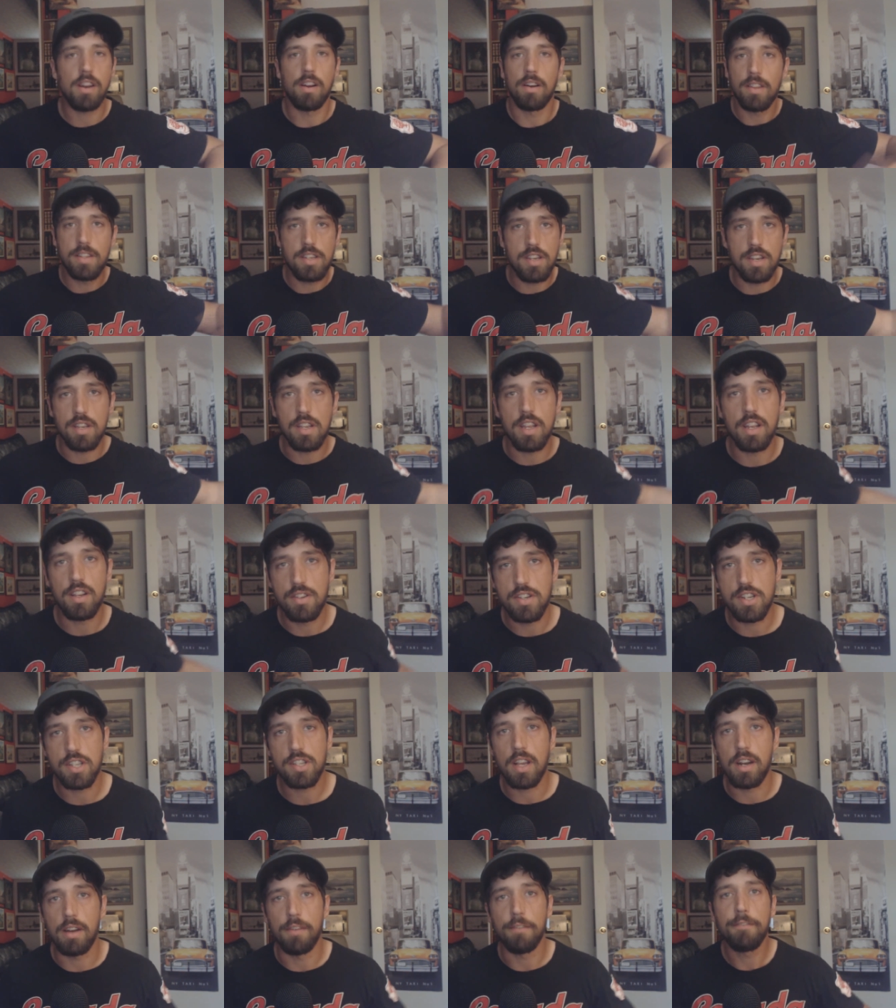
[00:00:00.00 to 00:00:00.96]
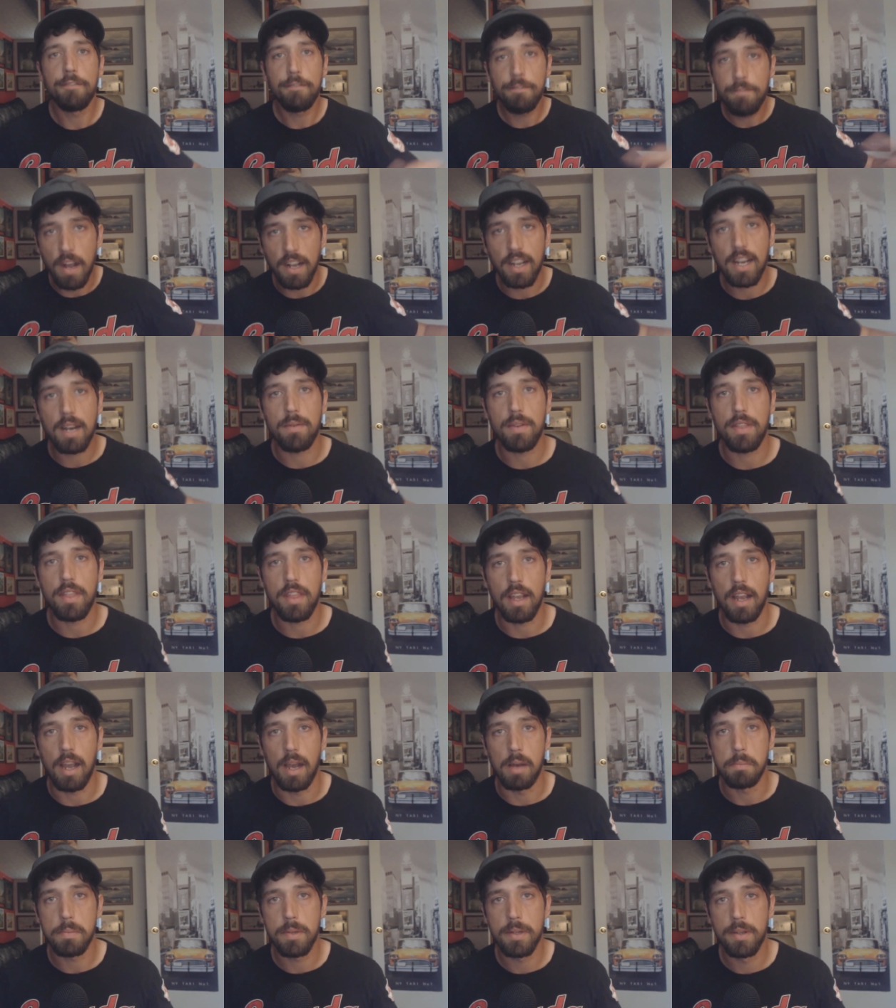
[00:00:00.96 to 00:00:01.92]
You know, it's just gonna fuck
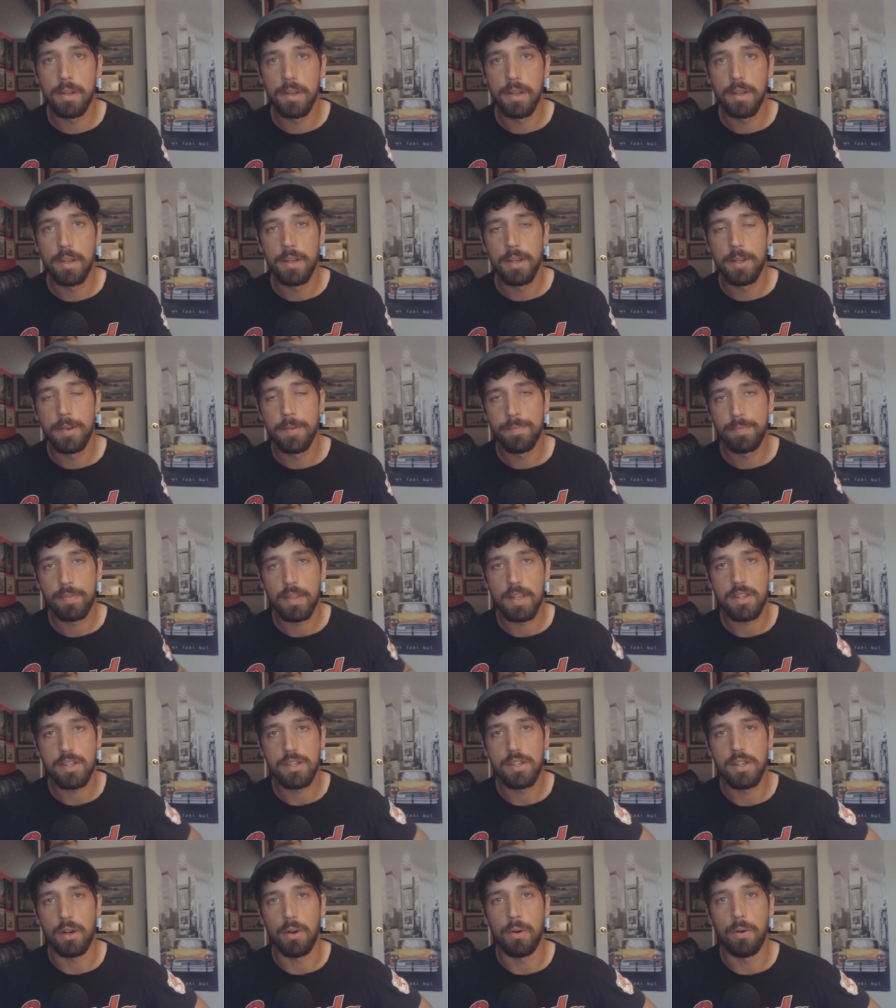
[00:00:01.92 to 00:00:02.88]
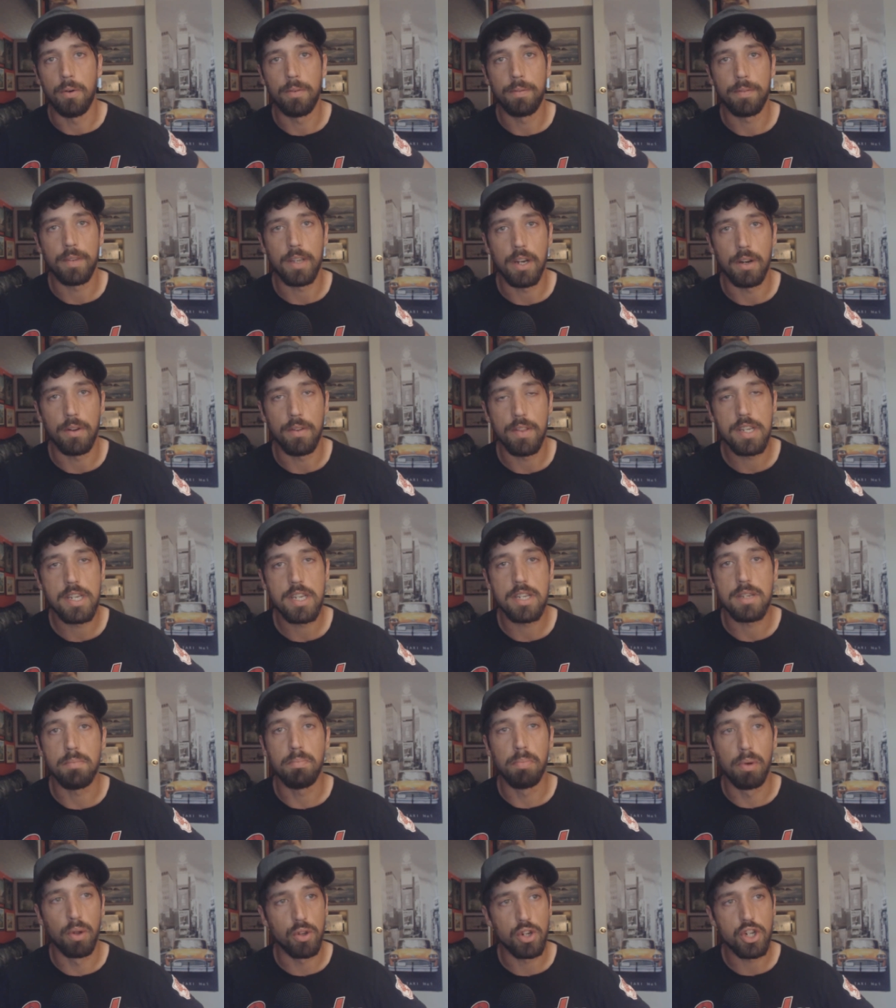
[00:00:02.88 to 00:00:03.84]
everything up. So, you know, this
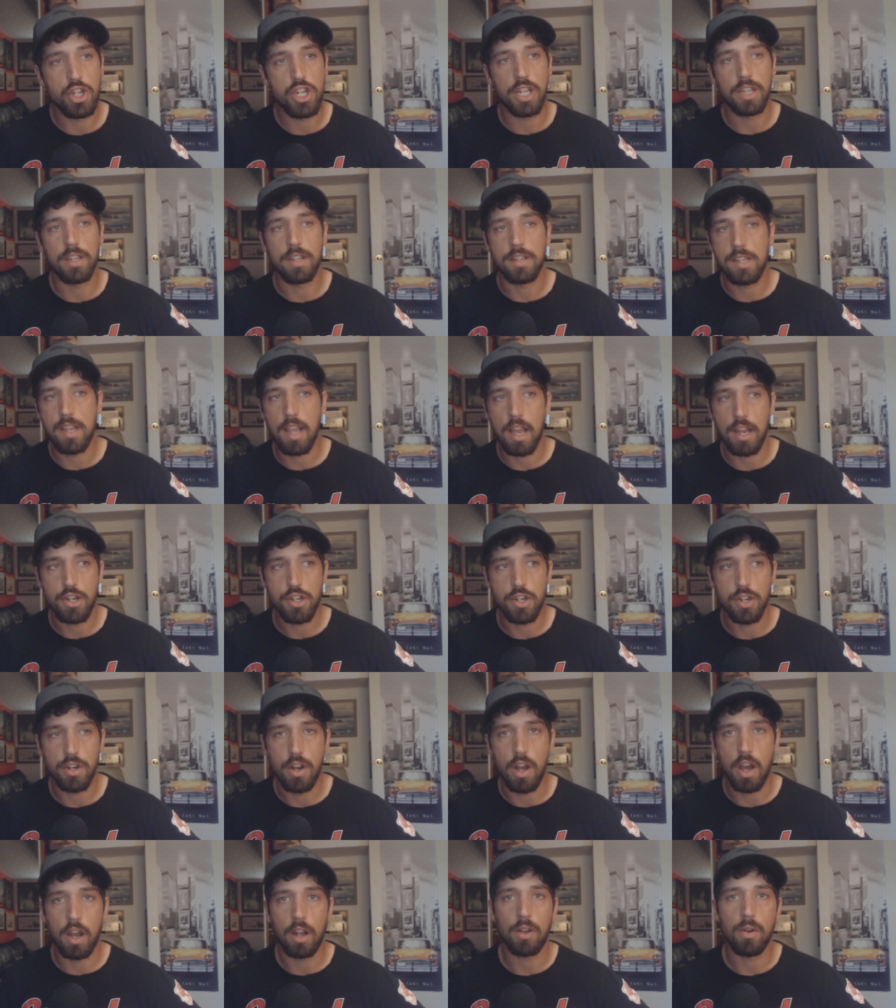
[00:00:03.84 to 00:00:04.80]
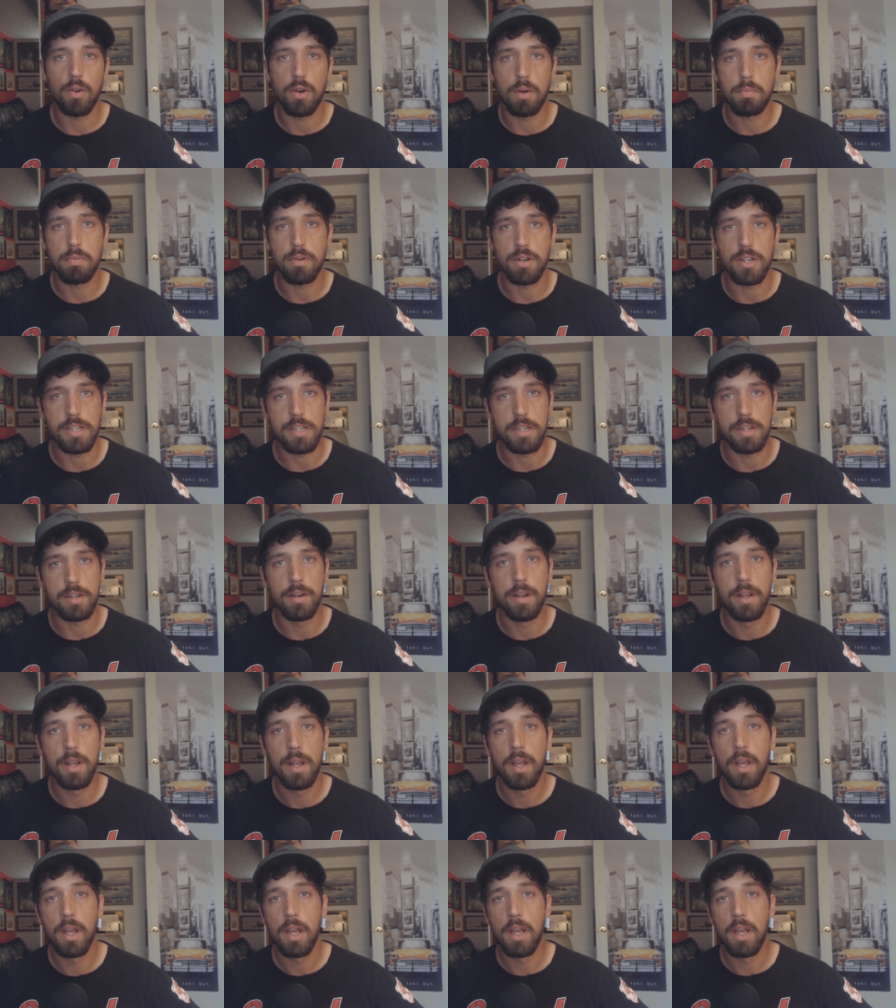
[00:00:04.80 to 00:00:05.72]
is bullshit. This guy should not go to prison.